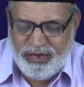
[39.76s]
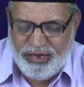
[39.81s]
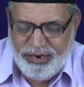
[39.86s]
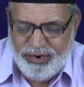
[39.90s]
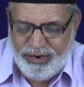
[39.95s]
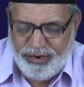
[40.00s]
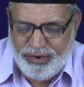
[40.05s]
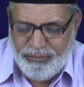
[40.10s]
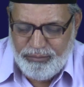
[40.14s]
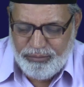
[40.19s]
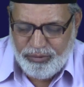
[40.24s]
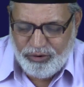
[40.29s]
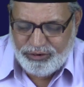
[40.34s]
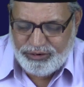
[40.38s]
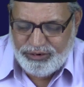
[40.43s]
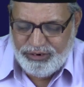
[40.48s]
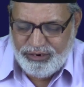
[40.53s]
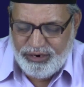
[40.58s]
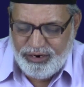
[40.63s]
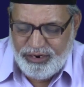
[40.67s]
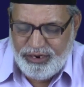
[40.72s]
And
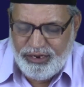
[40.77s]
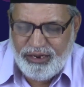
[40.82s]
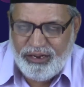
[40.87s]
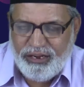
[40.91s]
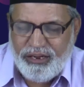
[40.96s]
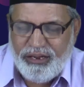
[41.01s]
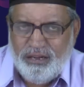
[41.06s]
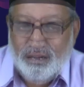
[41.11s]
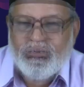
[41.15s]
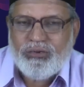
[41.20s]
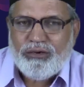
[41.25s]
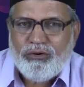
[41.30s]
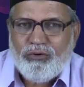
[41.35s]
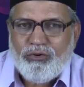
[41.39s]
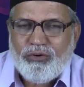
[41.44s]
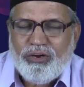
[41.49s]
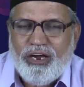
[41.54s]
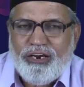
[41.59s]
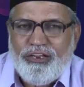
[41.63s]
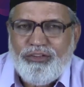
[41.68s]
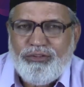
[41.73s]
importantly,
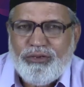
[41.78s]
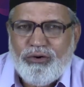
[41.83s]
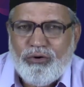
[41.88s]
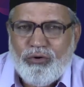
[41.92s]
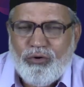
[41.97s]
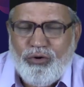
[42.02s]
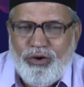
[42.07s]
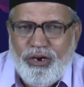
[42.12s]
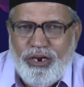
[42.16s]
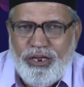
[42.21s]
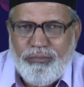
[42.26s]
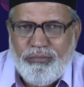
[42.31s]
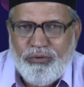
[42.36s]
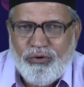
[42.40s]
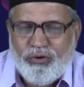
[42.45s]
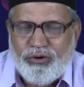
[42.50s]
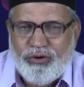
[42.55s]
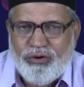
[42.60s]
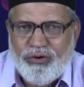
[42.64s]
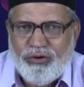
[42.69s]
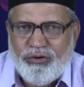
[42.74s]
Quran is the only
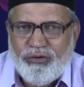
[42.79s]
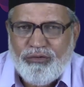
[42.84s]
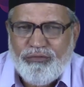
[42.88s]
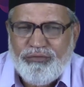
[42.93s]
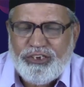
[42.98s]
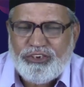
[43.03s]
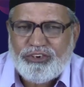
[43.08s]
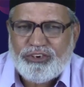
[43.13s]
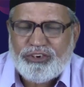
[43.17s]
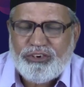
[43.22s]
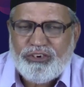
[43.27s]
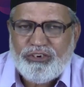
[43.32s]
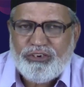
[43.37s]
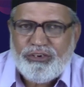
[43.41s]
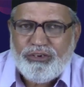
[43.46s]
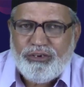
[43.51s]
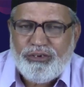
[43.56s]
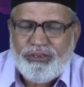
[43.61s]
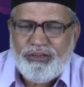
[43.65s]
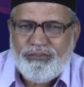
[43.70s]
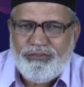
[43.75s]
book which
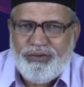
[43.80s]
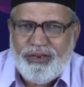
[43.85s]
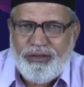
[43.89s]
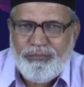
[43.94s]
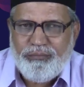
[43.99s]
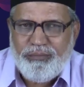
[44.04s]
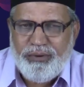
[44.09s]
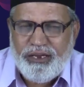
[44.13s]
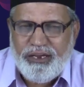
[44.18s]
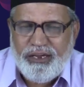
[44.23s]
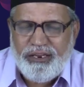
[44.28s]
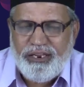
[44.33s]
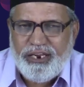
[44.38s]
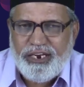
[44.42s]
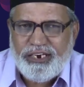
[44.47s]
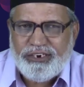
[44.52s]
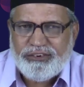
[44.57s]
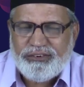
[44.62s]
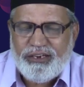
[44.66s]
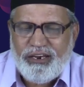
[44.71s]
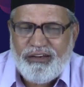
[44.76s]
in the very beginning
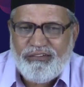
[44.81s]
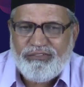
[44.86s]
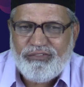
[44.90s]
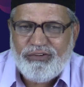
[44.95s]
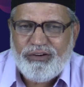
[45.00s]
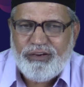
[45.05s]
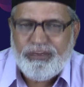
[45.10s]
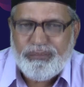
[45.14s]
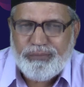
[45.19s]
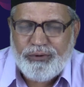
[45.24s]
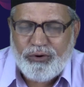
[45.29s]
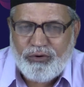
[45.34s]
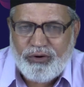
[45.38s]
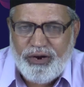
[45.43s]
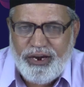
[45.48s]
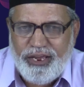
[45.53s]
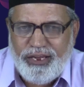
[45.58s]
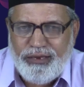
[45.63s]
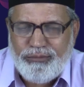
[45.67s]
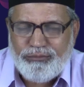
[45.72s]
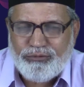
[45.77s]
itself
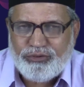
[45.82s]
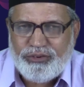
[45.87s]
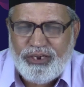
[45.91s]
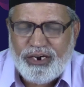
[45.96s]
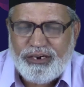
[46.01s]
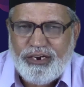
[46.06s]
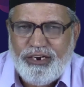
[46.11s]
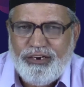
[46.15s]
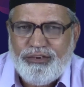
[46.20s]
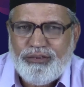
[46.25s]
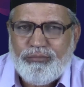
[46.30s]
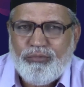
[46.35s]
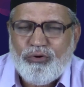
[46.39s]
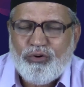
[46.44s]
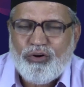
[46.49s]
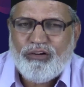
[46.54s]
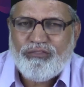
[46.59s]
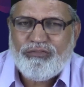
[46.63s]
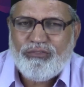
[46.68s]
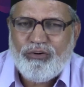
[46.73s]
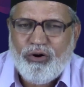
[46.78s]
proclaims that it is a
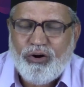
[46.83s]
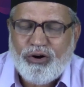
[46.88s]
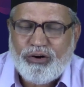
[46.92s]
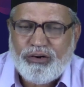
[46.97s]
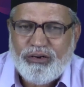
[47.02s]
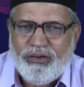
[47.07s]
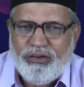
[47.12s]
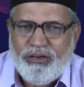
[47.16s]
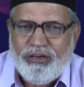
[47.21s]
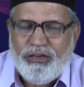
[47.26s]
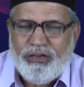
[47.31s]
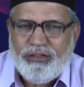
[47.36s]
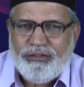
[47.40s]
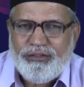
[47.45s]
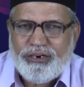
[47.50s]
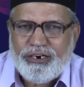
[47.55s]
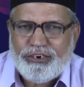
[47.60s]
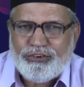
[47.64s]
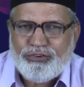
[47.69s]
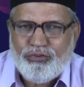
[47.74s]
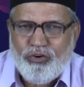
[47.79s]
book of God.
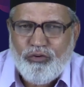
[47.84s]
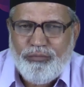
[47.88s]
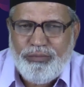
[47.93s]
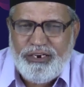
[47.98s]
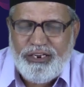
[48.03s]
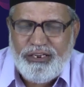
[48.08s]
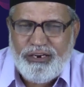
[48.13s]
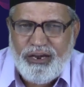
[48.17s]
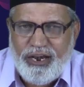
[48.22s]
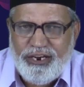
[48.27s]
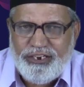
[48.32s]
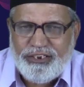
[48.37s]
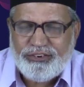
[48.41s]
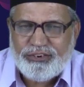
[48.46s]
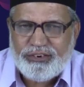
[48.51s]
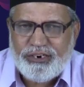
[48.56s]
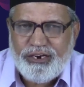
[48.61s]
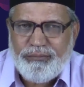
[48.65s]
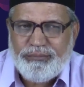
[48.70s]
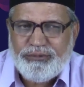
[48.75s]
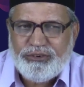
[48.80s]
There are so many religious
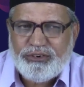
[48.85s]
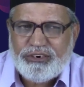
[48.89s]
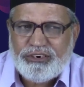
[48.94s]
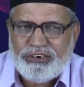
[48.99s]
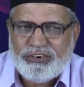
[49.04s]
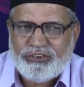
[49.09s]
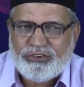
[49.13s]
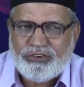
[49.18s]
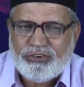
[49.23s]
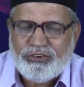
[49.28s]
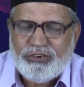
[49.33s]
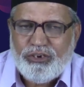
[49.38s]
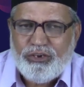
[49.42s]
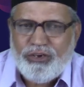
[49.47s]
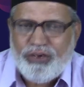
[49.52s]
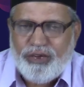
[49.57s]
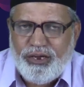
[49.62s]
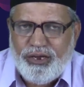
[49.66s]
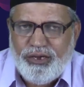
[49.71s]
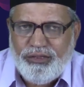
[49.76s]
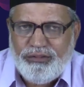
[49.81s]
scriptures
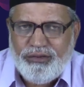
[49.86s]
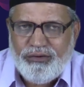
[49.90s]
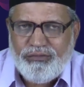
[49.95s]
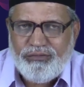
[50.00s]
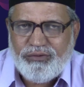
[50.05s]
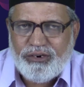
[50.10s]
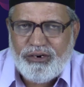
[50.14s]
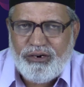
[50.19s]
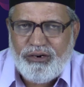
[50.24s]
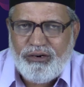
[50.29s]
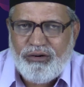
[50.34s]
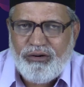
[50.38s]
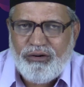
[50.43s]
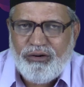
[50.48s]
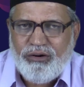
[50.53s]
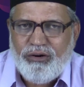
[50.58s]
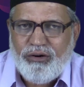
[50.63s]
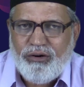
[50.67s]
in the world.